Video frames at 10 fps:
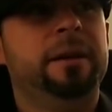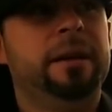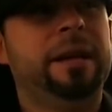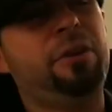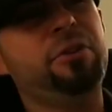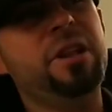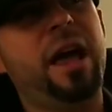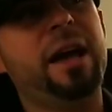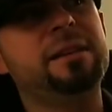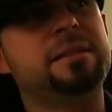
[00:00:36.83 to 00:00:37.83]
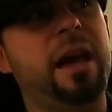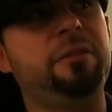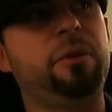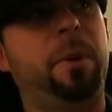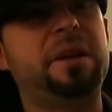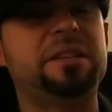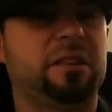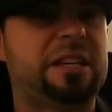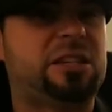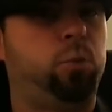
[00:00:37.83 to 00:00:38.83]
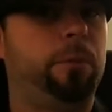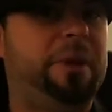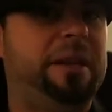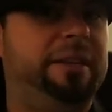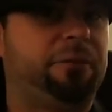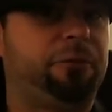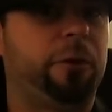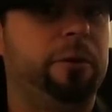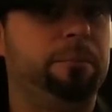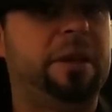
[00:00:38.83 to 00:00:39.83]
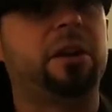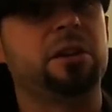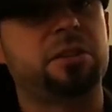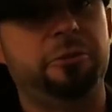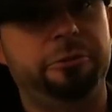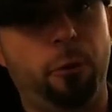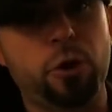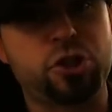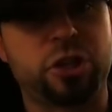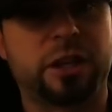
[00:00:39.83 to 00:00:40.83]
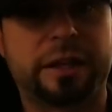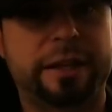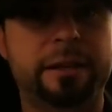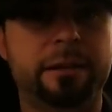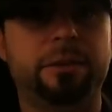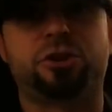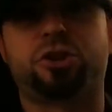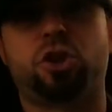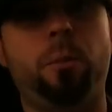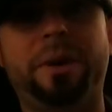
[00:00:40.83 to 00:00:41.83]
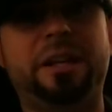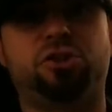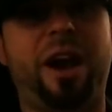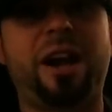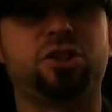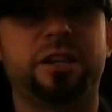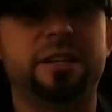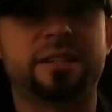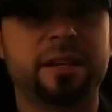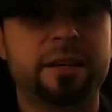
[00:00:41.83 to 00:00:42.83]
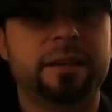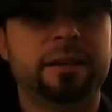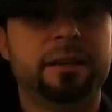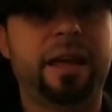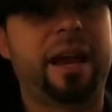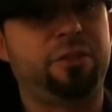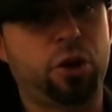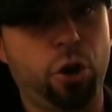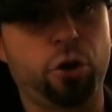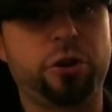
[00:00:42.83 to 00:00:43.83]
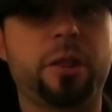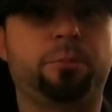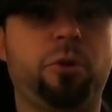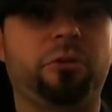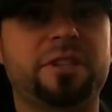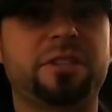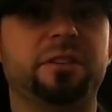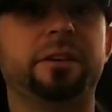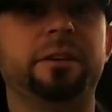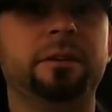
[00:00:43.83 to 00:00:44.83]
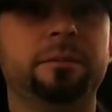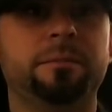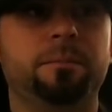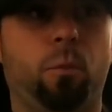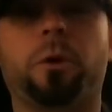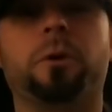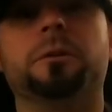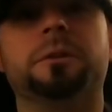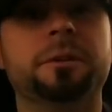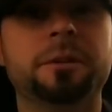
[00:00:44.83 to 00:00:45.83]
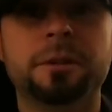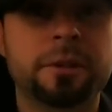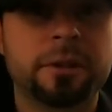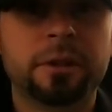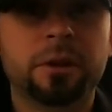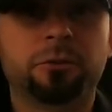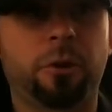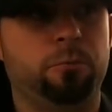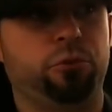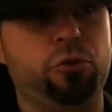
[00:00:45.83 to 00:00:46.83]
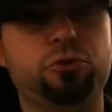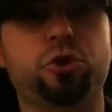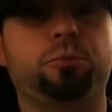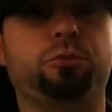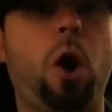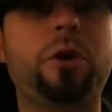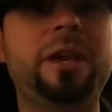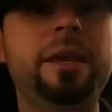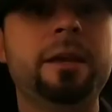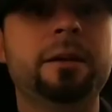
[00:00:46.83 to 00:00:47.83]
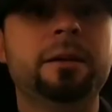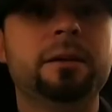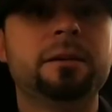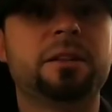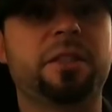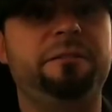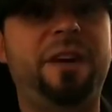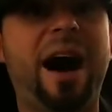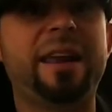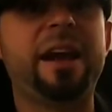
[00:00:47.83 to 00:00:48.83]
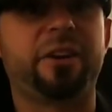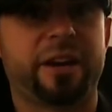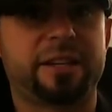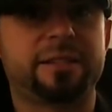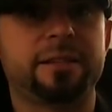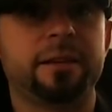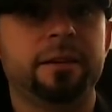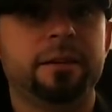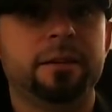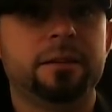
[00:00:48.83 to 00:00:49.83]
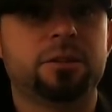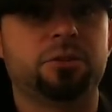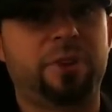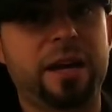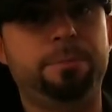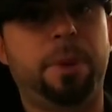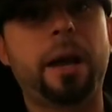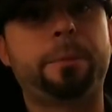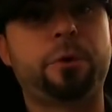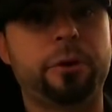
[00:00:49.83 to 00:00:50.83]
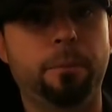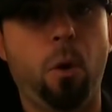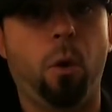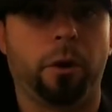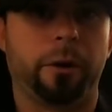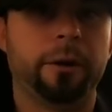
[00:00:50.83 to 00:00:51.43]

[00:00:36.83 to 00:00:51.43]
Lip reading: And I realize everybody's list would be different because, unfortunately, there's so many tragedies that have occurred in the pro wrestling world. From Bruiser Brody to the Von Erichs to Roddy Piper and more.